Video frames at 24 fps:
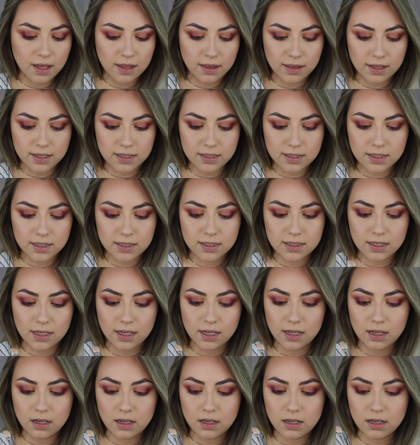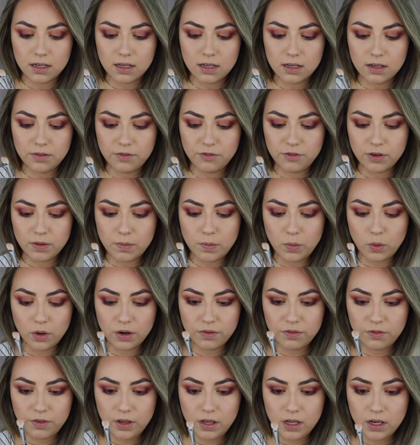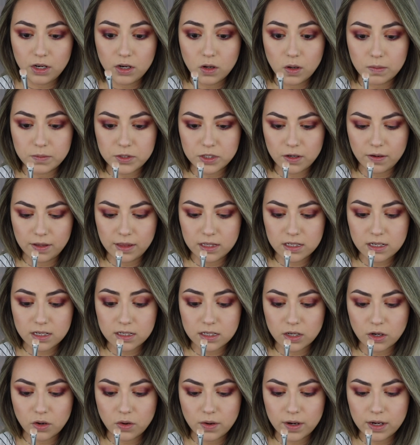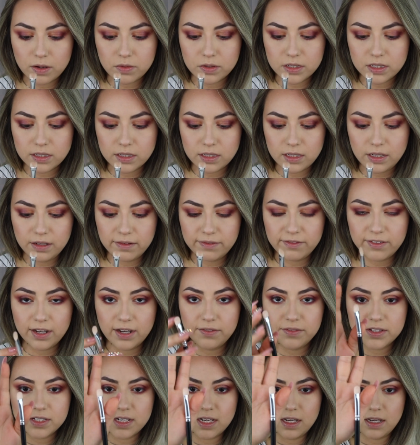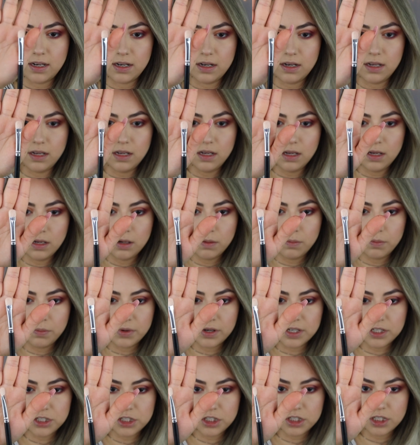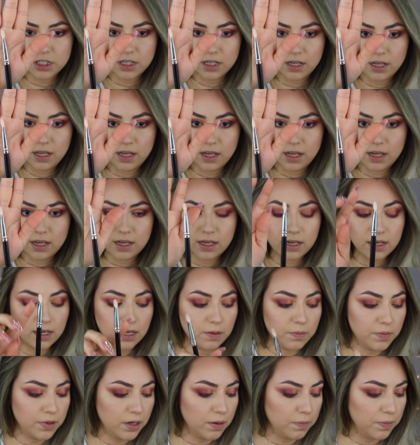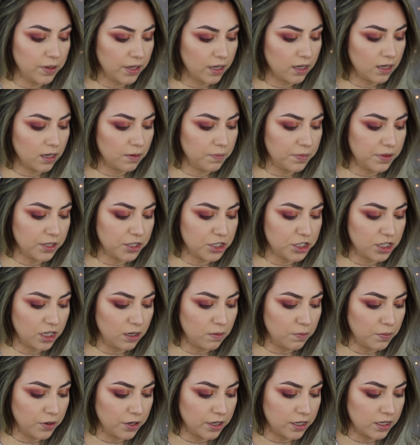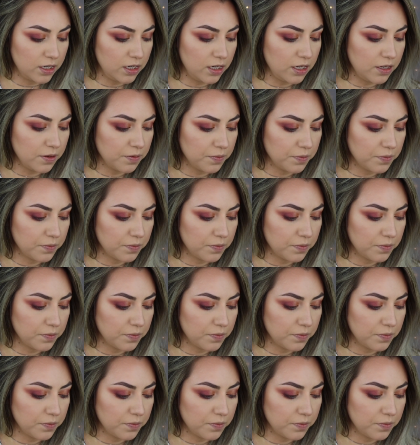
This is from Morphe. No, I'm sorry. This is a Crown C510 brush, and I'm gonna pick up the shade Burgundy.